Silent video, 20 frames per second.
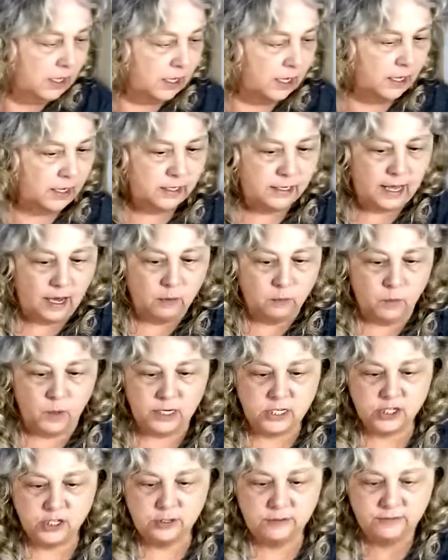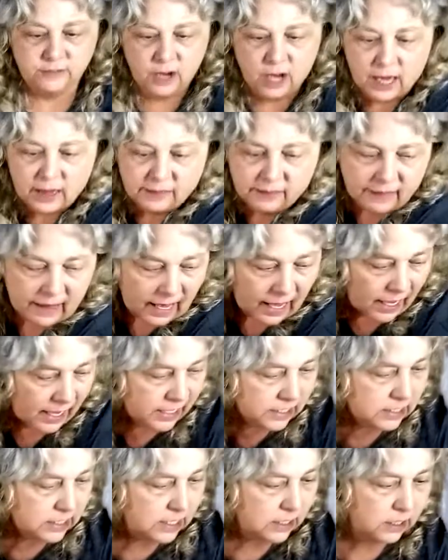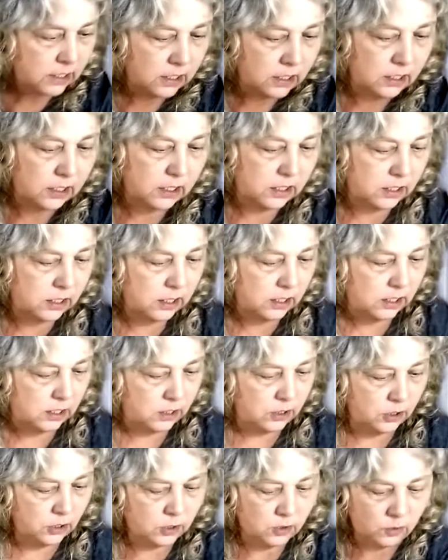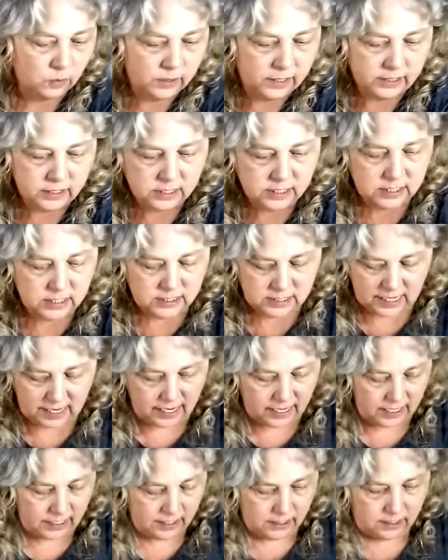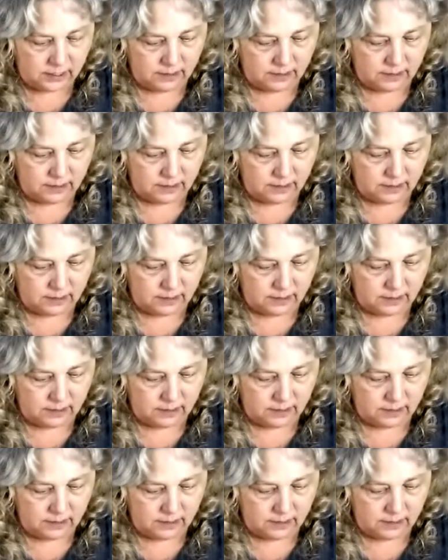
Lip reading: Now, once you've got that, you're going to take